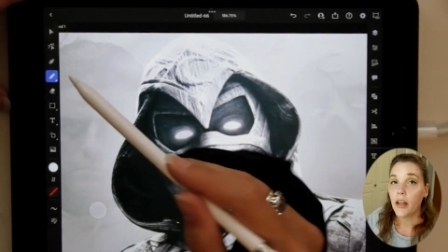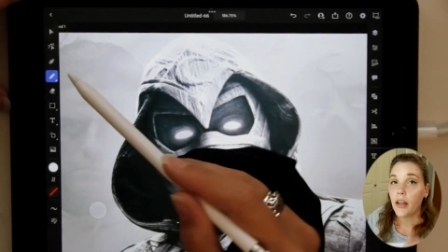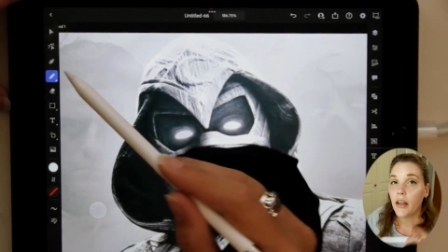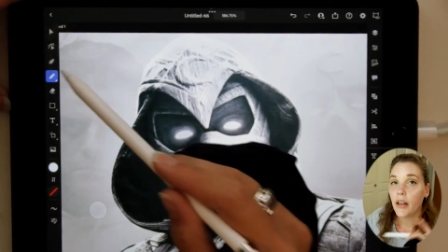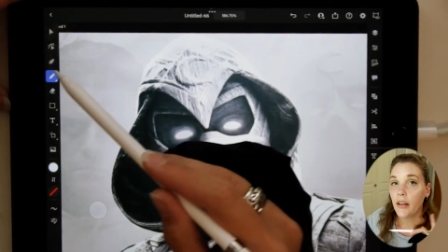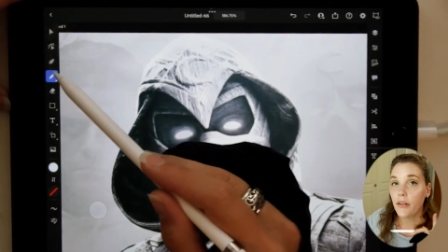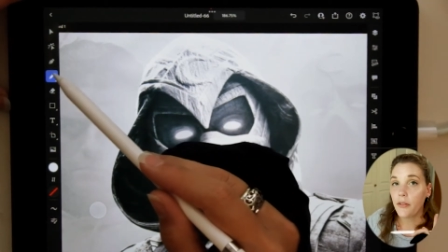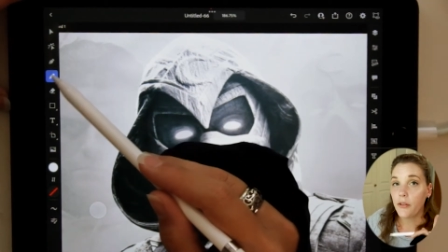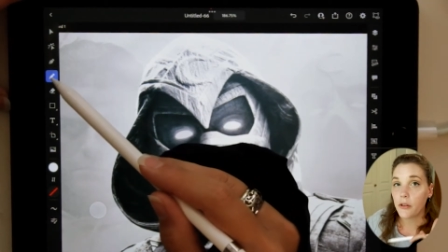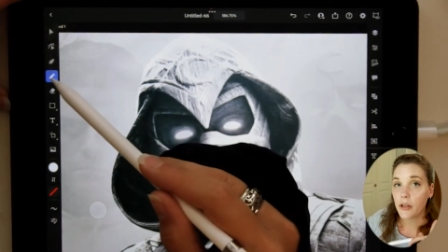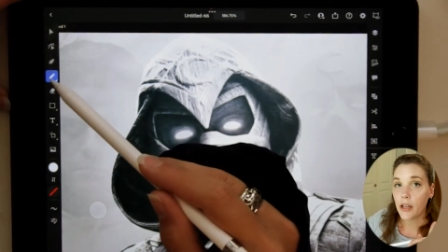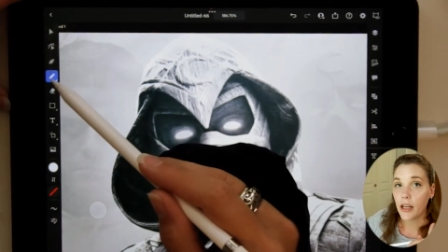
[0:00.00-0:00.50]

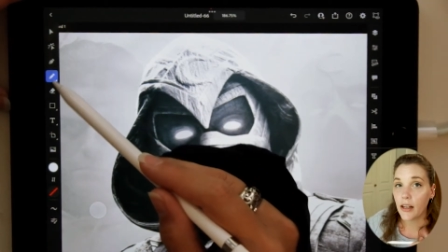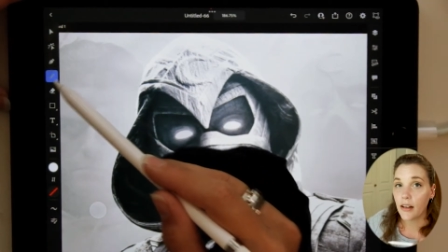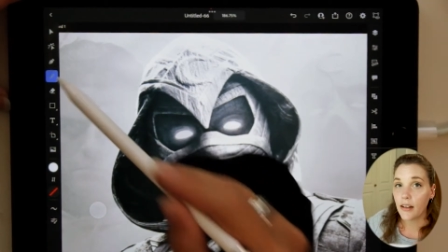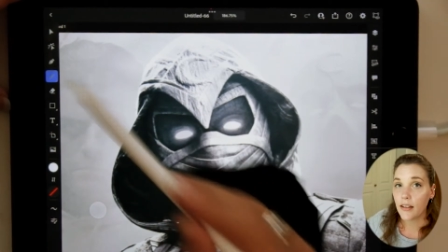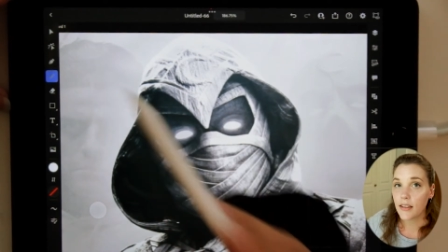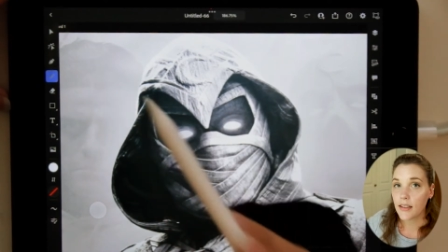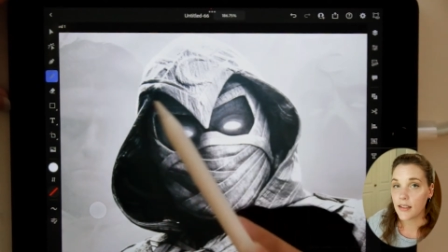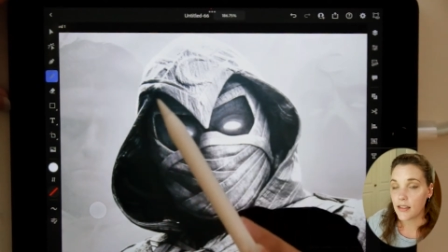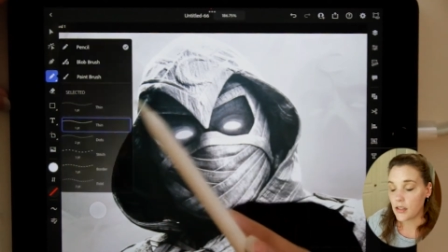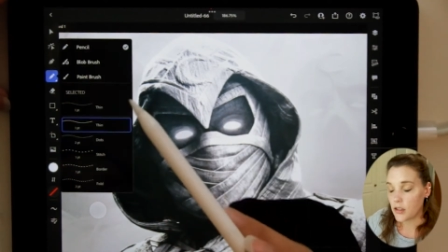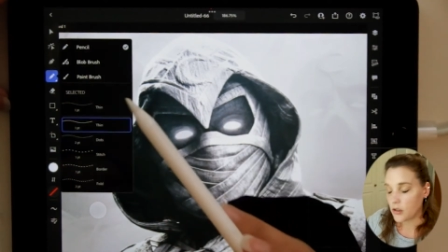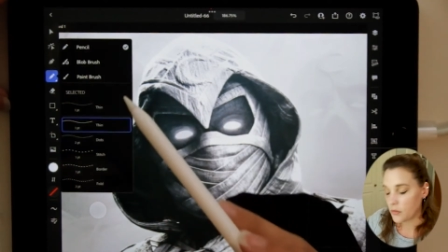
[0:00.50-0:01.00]
If you cannot
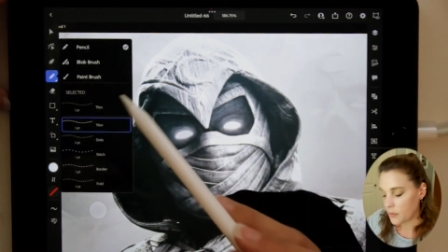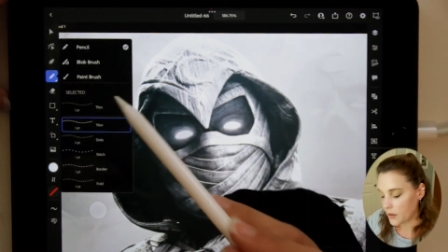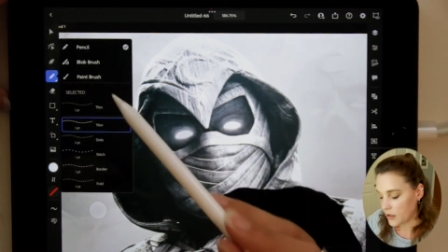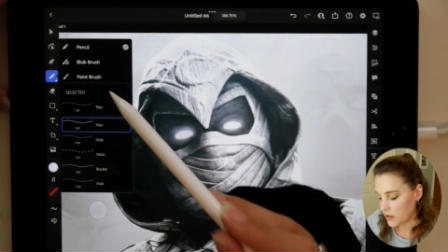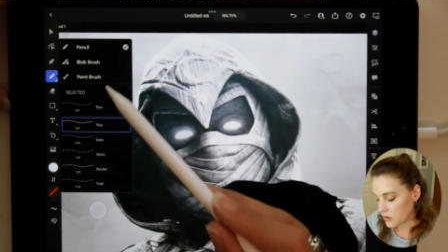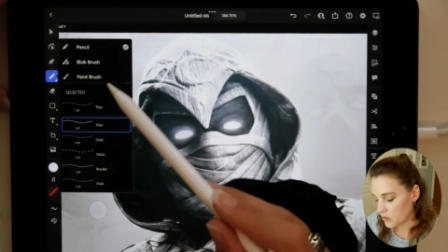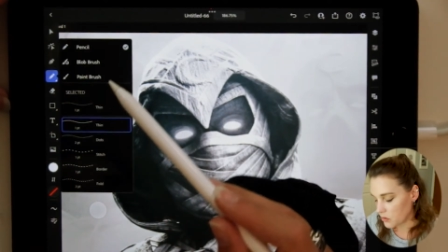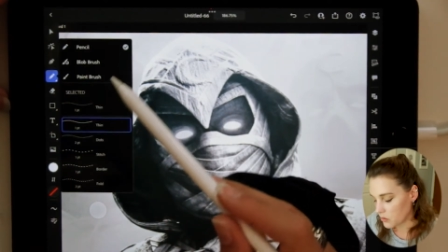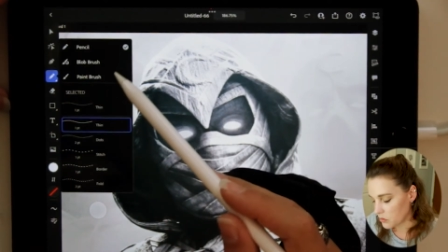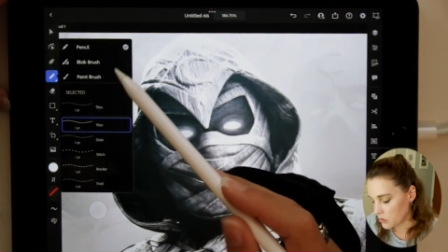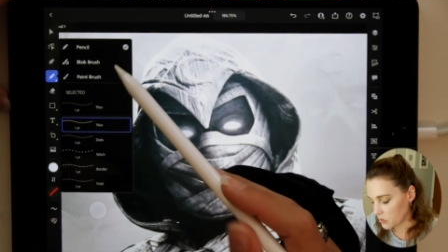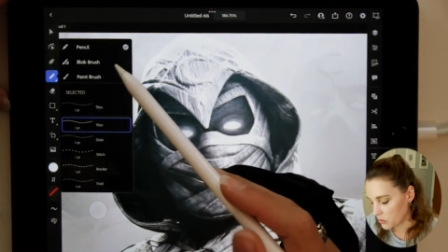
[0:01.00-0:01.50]
see your
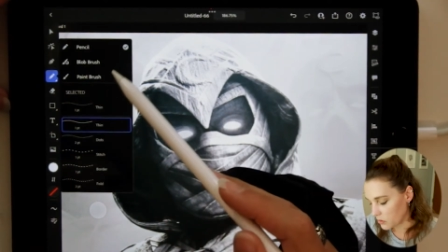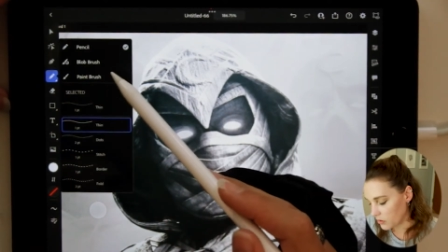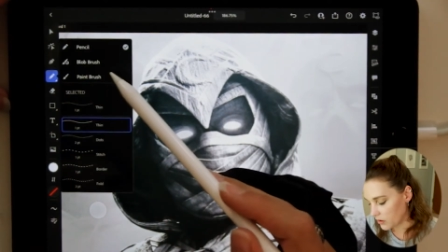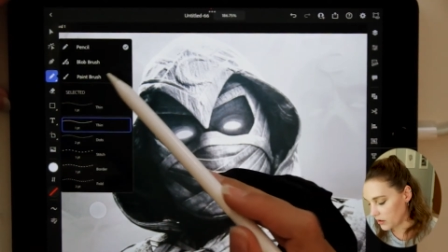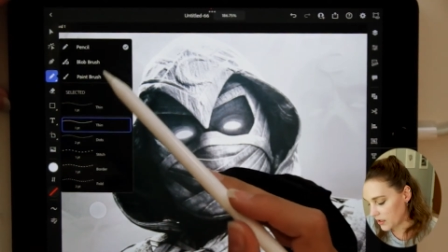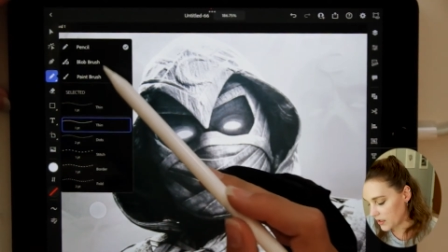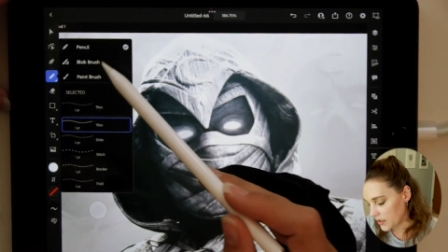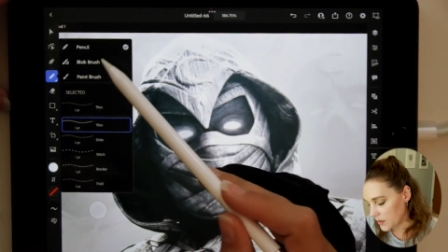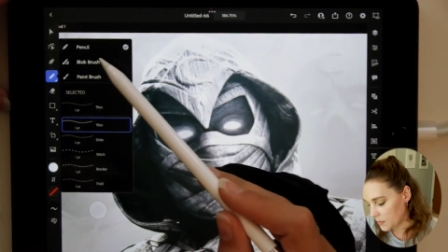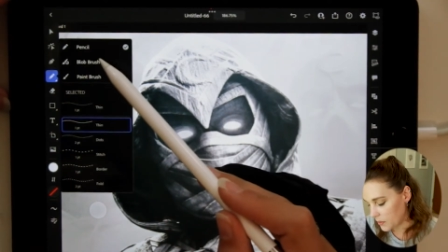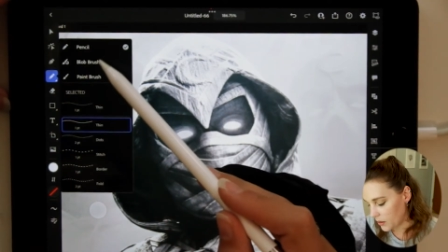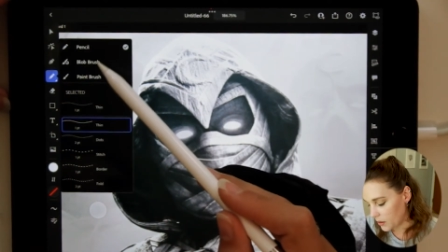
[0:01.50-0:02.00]
pencil tool,
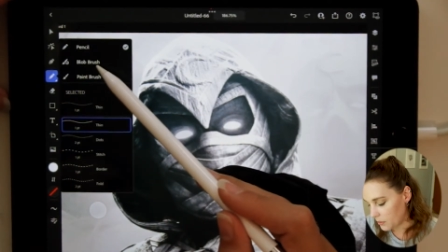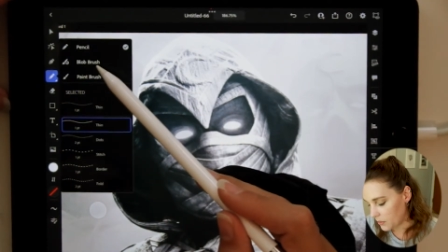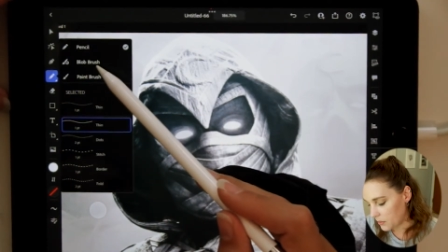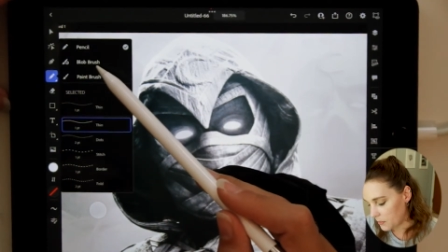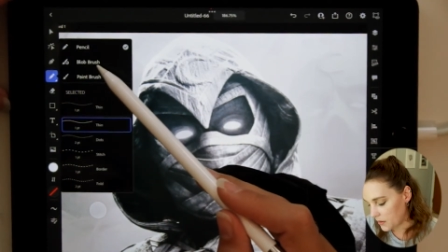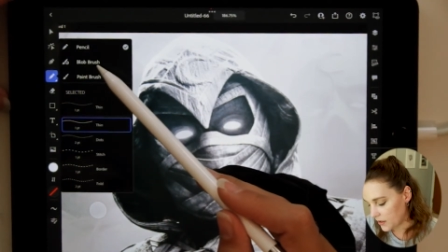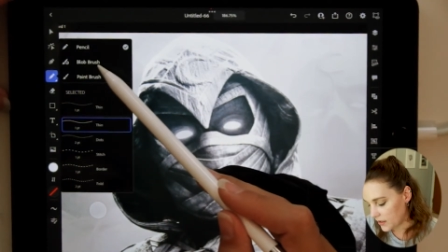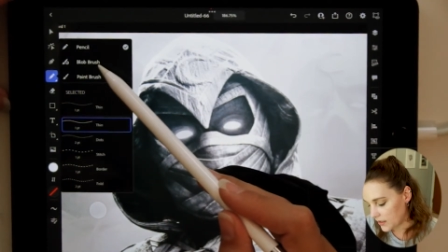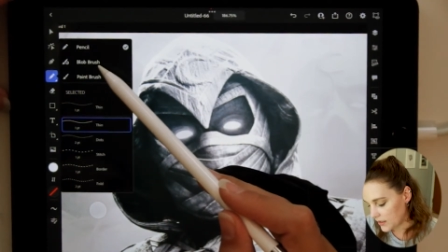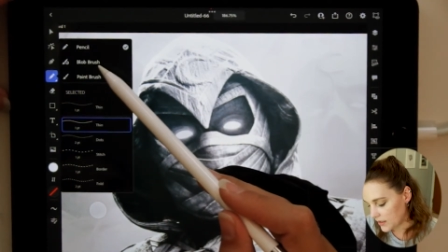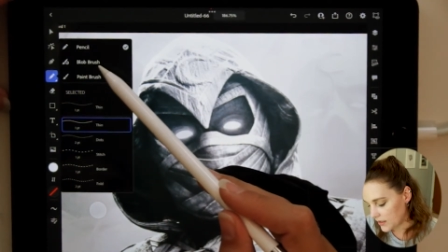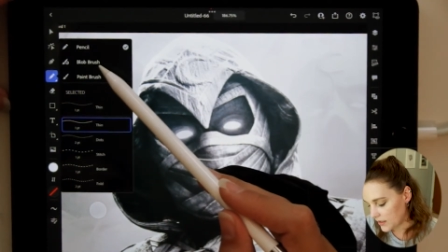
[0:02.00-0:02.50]
it's probably
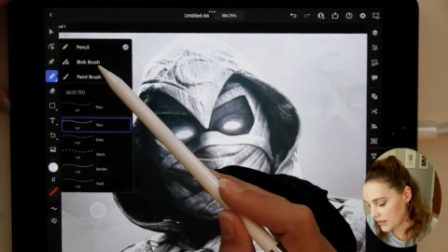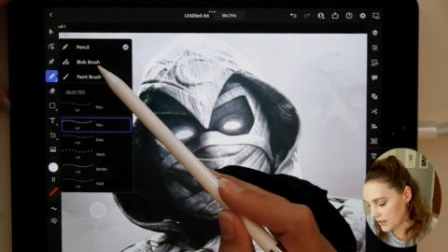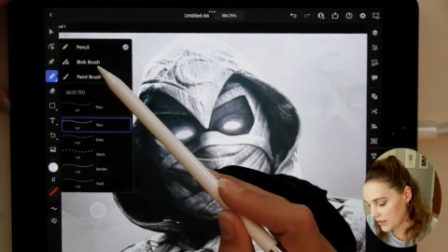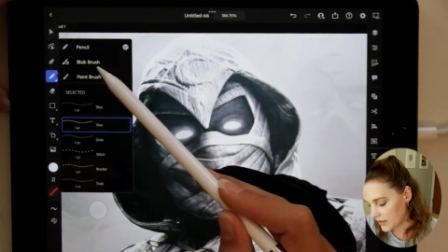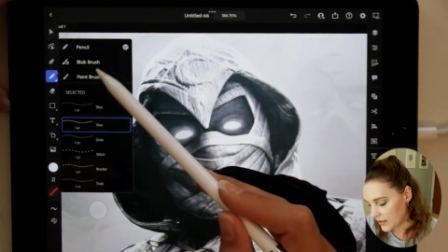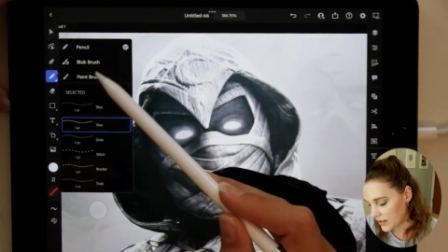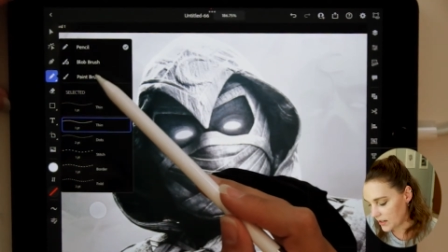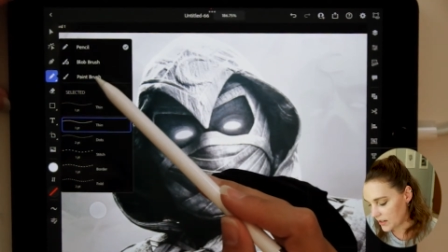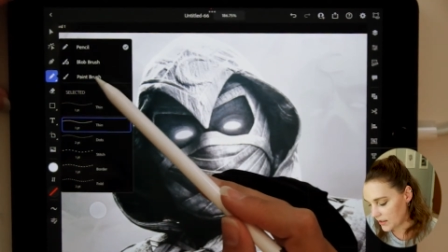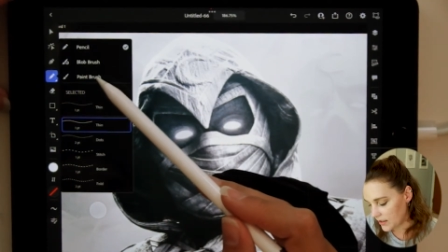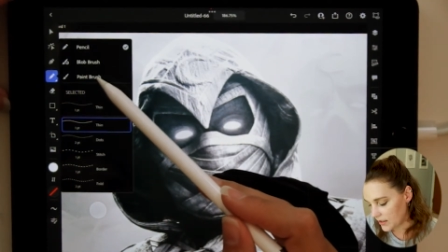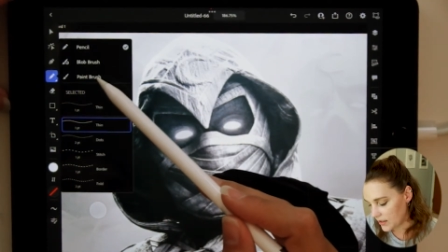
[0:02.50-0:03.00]
because it is
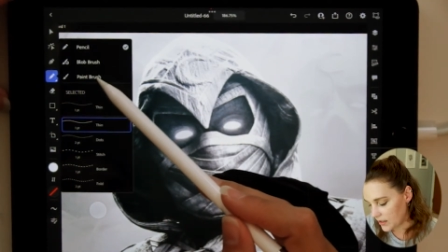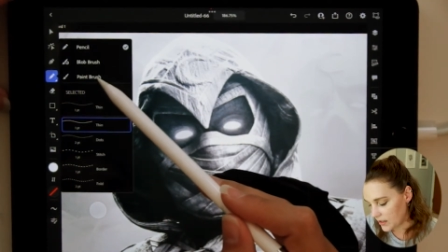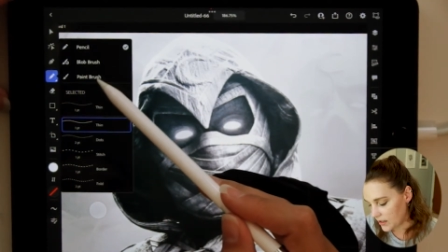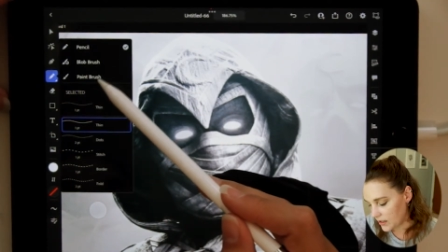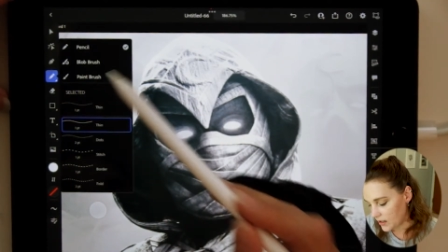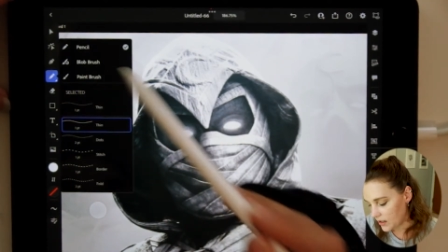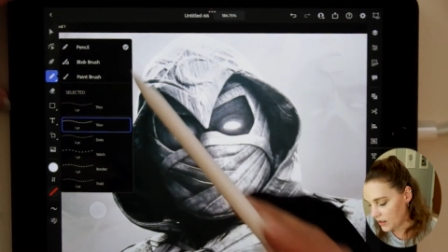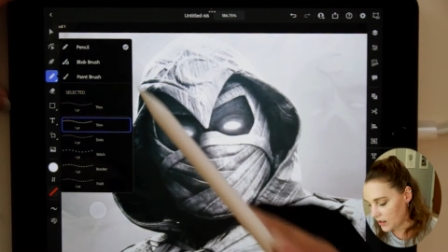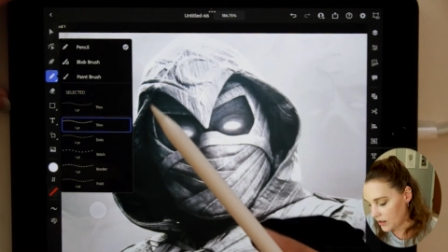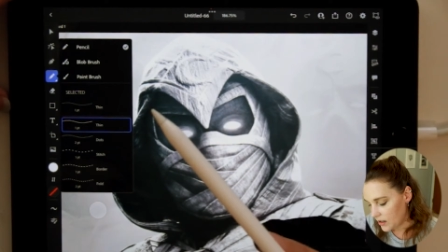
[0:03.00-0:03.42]
nested